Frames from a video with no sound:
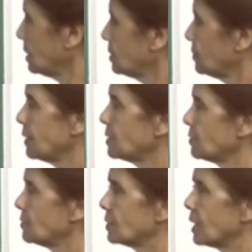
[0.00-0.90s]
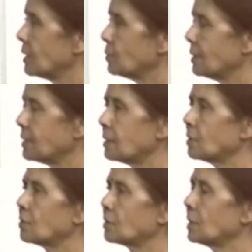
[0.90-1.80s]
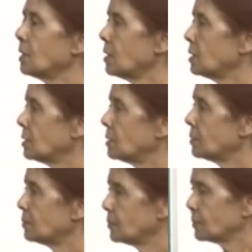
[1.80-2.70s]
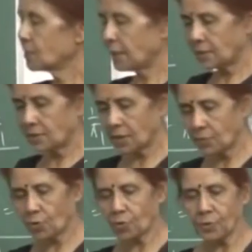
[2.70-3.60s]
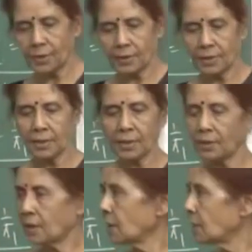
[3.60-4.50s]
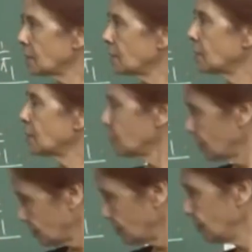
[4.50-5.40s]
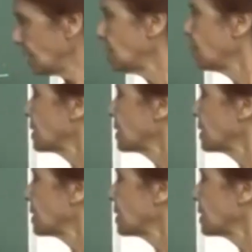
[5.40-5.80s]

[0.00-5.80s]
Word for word: these ways of calculating your uh, steady state probabilities and uh, mean